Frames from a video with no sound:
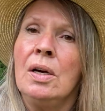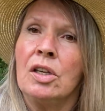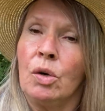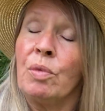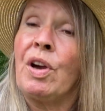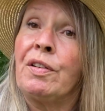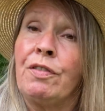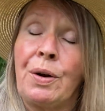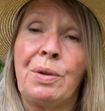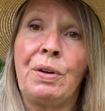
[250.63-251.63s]
we've got a
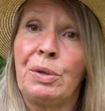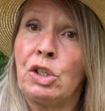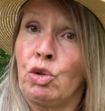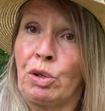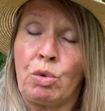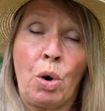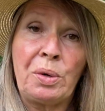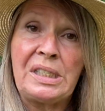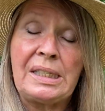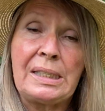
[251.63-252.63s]
very, very short growing
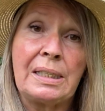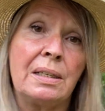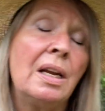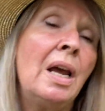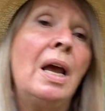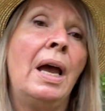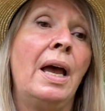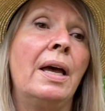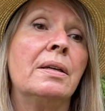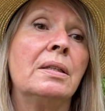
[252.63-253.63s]
season,
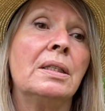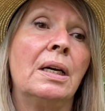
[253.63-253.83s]
and